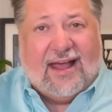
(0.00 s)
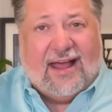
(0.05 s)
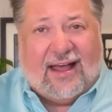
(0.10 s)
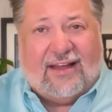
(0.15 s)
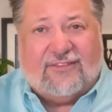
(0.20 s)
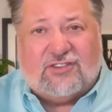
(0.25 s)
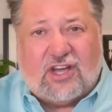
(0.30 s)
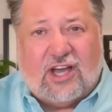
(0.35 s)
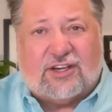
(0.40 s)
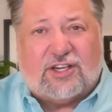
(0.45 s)

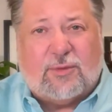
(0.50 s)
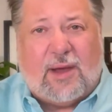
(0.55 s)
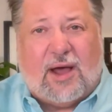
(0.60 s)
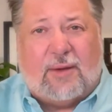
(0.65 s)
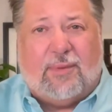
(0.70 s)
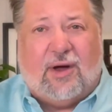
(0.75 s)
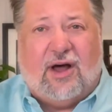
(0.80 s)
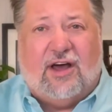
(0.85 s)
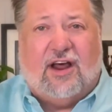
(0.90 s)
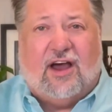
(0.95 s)
I've talked
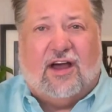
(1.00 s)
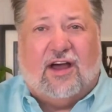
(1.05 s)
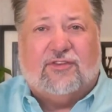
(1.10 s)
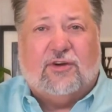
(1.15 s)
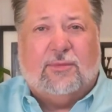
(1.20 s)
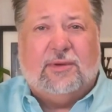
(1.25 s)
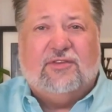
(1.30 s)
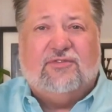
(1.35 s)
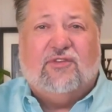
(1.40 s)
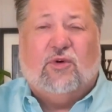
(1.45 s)
about
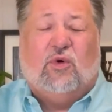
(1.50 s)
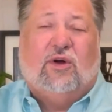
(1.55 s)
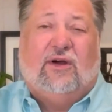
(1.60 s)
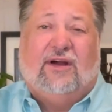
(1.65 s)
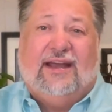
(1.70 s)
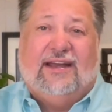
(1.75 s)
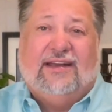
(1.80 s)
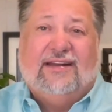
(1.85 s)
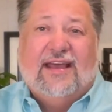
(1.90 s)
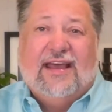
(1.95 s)
Bonhoeffer before
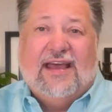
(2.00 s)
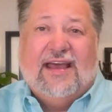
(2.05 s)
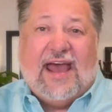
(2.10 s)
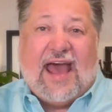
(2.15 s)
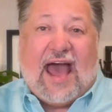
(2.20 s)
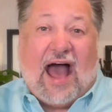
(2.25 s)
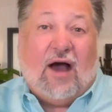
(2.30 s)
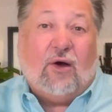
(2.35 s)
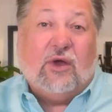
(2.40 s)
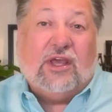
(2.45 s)
and
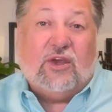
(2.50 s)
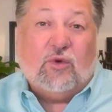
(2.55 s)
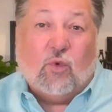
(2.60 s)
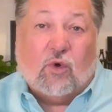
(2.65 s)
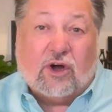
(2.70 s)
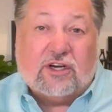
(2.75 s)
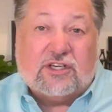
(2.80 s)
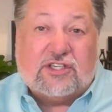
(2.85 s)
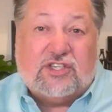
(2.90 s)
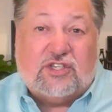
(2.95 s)
how he
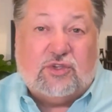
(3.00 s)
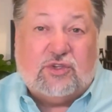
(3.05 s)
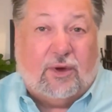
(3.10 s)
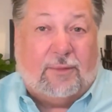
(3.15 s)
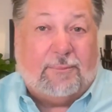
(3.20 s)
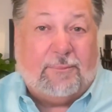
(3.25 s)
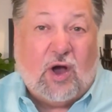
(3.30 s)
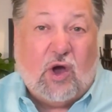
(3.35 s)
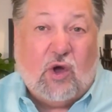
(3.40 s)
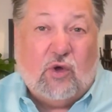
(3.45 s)
worked to
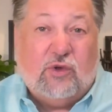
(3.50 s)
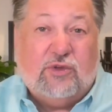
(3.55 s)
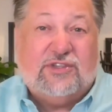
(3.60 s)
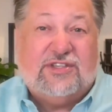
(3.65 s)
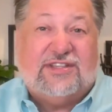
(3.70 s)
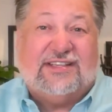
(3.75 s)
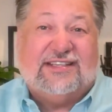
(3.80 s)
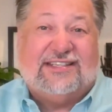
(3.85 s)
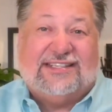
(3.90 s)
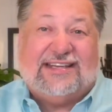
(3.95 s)

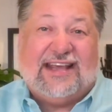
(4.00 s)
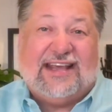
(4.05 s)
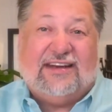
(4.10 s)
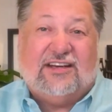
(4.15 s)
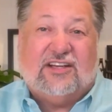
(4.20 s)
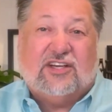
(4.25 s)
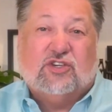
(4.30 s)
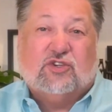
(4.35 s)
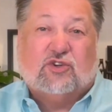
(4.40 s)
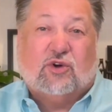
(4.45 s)
oppose the
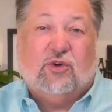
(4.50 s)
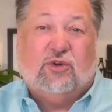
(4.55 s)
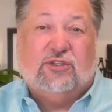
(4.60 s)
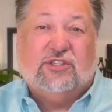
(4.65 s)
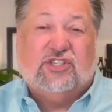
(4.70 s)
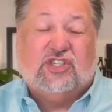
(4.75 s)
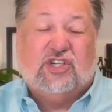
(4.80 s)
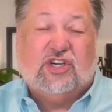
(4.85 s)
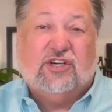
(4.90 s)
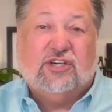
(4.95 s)
state
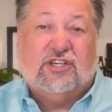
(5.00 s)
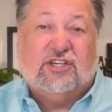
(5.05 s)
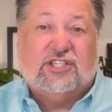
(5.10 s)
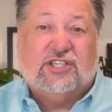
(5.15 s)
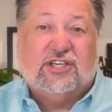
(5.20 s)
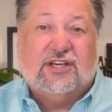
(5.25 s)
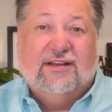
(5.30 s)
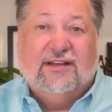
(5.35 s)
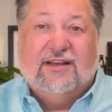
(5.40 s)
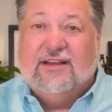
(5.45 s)
controlled
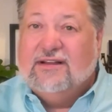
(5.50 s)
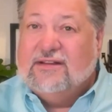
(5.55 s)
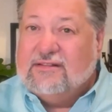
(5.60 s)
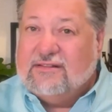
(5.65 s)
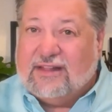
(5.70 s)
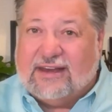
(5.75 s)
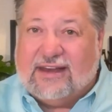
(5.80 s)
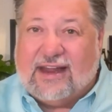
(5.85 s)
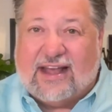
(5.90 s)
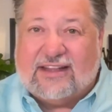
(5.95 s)
church,
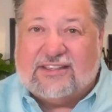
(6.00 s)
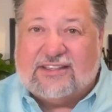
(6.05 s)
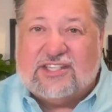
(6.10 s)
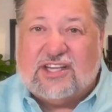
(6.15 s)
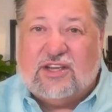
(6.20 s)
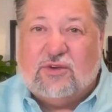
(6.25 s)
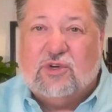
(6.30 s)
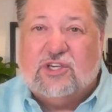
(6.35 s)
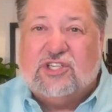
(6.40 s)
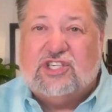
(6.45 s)
the
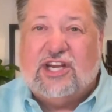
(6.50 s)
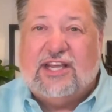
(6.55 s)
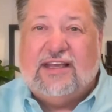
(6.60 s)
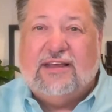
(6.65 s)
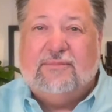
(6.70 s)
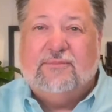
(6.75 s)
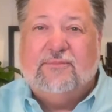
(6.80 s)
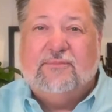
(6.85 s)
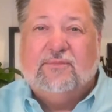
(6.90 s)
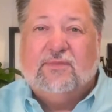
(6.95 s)
Nazi
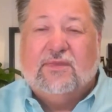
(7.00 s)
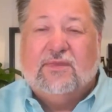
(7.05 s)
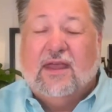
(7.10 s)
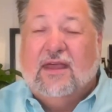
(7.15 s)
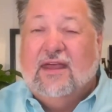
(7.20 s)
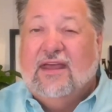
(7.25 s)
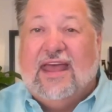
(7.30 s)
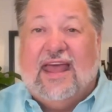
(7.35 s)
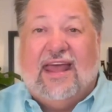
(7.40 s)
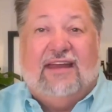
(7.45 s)
regime,
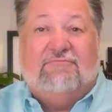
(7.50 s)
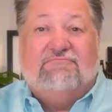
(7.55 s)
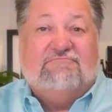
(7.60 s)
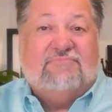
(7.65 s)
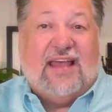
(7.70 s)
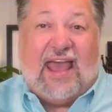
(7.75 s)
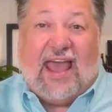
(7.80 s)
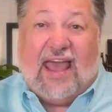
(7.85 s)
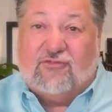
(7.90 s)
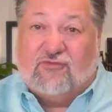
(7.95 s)
and
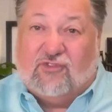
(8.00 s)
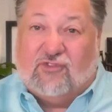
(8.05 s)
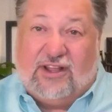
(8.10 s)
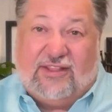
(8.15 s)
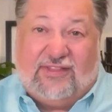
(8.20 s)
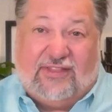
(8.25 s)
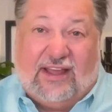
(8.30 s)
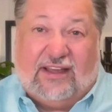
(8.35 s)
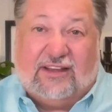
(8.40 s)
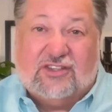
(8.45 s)

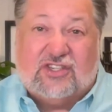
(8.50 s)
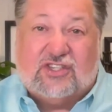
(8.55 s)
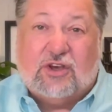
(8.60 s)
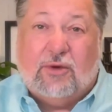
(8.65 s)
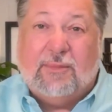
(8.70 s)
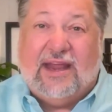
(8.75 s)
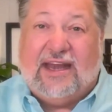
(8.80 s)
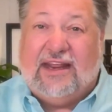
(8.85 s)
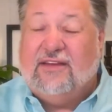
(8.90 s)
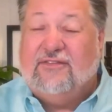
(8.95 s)
everything so
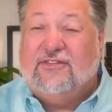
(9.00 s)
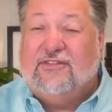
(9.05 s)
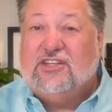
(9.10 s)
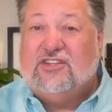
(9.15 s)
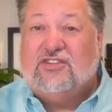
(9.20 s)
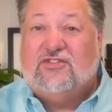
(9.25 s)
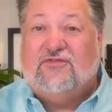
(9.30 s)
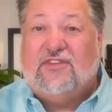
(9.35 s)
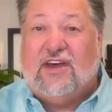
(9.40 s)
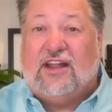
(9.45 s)
many of
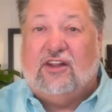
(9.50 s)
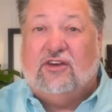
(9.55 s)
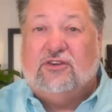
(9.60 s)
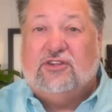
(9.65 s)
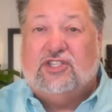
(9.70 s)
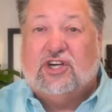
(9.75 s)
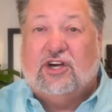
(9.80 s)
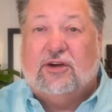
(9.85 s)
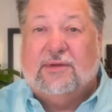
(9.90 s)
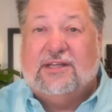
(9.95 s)
his fellow
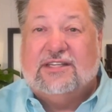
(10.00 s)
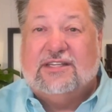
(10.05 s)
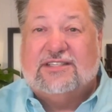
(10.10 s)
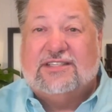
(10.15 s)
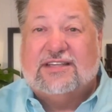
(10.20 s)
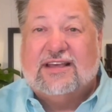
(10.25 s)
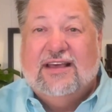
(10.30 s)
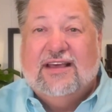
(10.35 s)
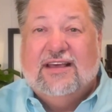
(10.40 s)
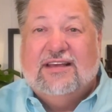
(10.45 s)

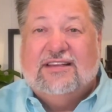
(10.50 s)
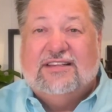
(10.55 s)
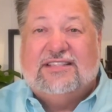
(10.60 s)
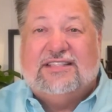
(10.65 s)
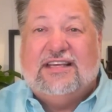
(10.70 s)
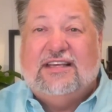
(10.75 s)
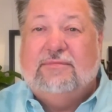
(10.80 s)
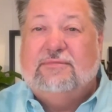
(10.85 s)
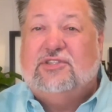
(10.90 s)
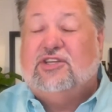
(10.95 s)
Germans
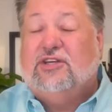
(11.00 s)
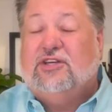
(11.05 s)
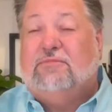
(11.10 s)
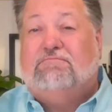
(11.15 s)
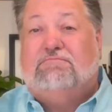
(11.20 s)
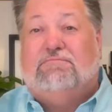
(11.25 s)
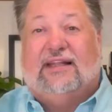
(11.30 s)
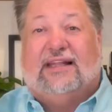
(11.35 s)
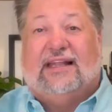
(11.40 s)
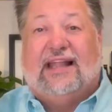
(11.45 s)
seemed to
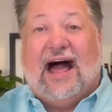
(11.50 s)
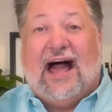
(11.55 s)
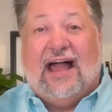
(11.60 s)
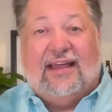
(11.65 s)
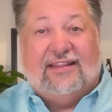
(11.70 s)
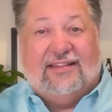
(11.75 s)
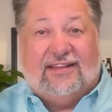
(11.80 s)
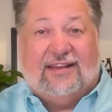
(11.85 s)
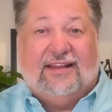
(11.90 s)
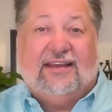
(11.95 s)

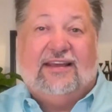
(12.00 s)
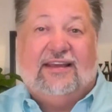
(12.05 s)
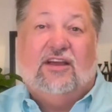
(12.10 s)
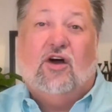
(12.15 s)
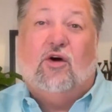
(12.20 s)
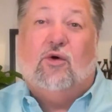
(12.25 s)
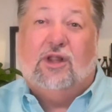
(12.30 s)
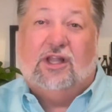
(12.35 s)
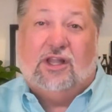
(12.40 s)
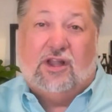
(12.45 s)
blithely
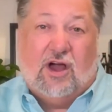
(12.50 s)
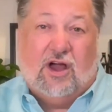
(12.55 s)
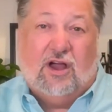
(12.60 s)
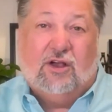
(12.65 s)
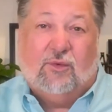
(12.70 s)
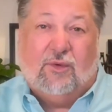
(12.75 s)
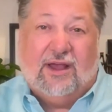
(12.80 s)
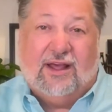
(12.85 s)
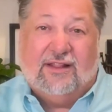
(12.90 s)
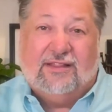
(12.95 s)
go
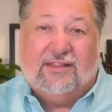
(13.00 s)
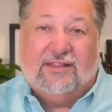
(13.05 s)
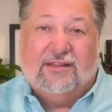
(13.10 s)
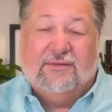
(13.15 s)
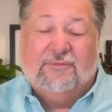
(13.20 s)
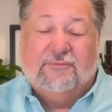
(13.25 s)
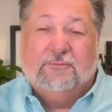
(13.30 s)
along with.